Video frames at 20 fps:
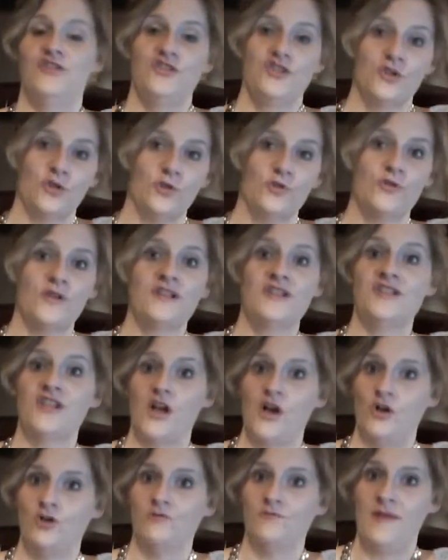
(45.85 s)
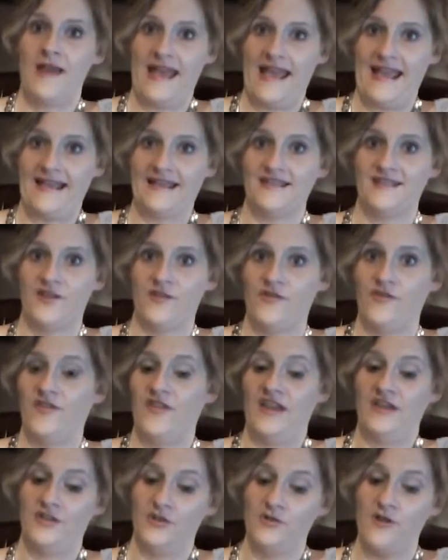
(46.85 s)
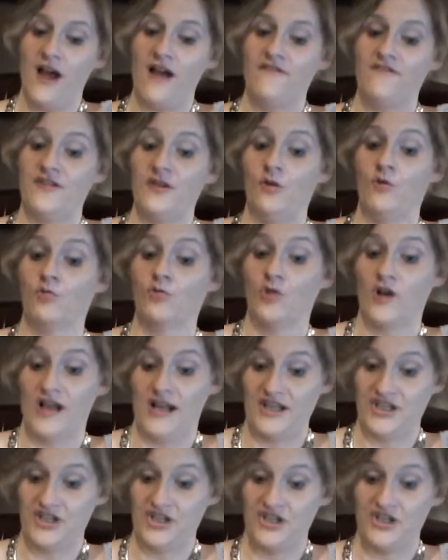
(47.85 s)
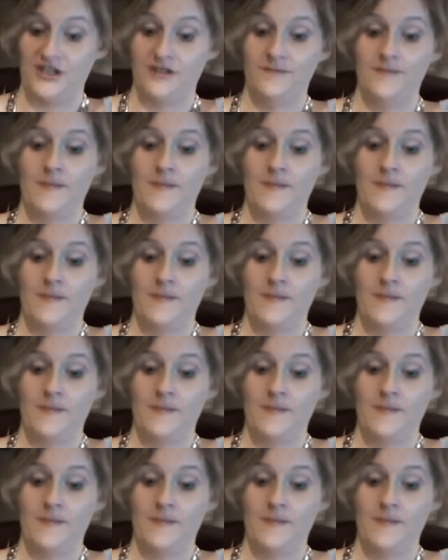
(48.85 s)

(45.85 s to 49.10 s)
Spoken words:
children's own pace so that they do not feel rushed.